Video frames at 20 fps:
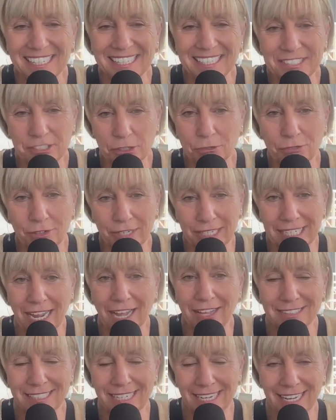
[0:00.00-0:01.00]
So funny.
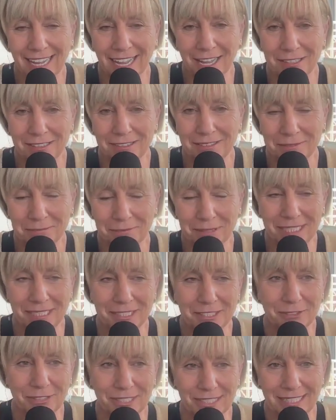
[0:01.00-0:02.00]
I'll tell, I'll be
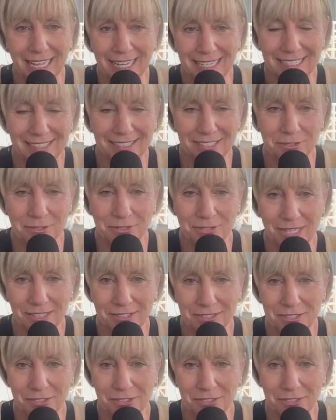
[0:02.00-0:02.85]
including that in the newsletter.